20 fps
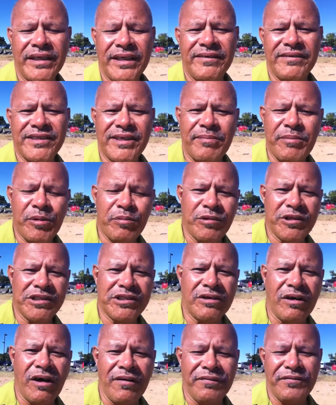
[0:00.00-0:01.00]
If someone was
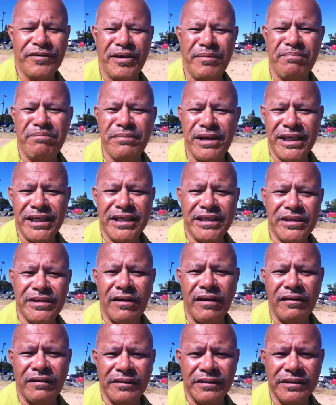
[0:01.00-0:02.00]
to offer you $1 million,
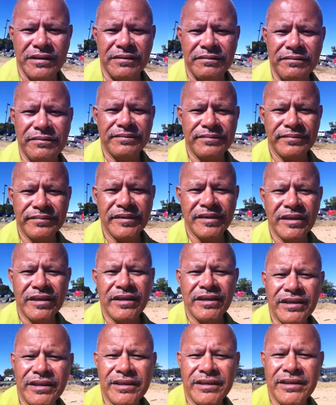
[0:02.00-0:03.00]

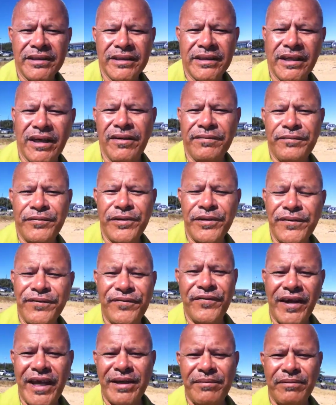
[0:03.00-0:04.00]
offer you
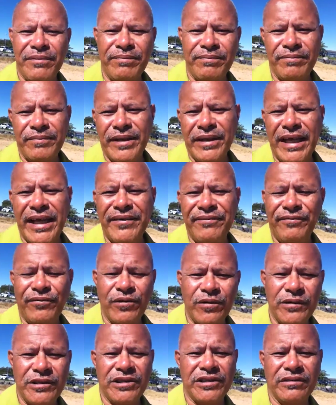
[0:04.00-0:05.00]
fame and
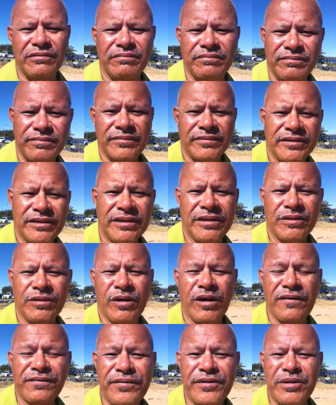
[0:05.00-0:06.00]
fortune, or
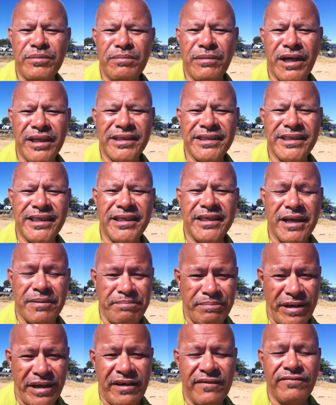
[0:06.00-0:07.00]
offer you mindset, a
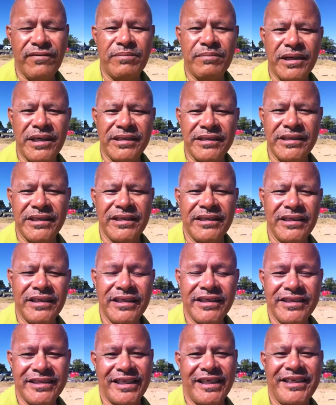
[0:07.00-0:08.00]
powerful mindset,
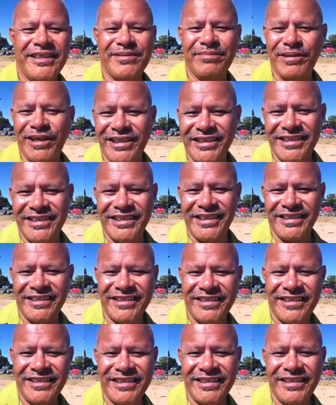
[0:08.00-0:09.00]
take the mindset.
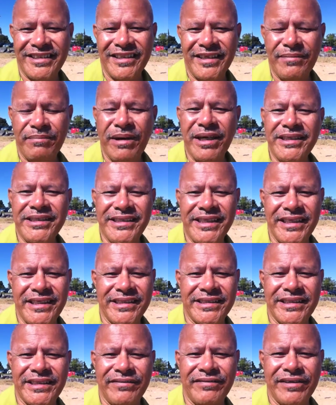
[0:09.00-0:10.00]
Mindset
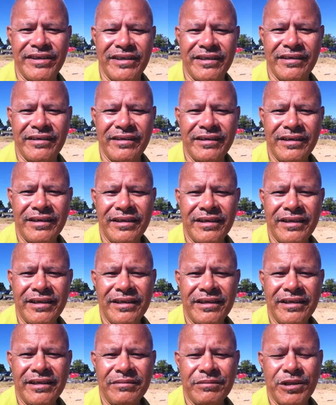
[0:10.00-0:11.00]
is everything,
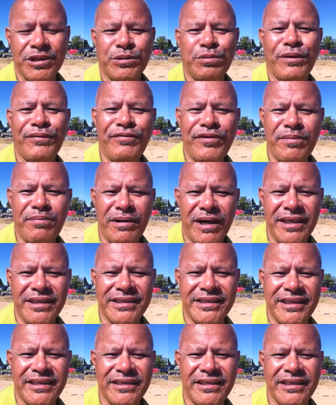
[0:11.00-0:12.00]
because with your
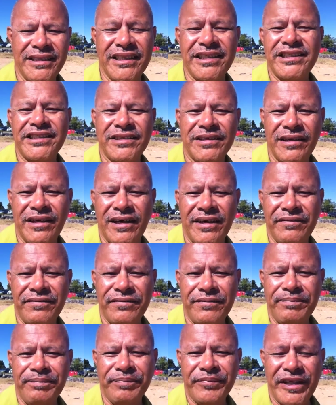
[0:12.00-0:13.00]
mindset is your life.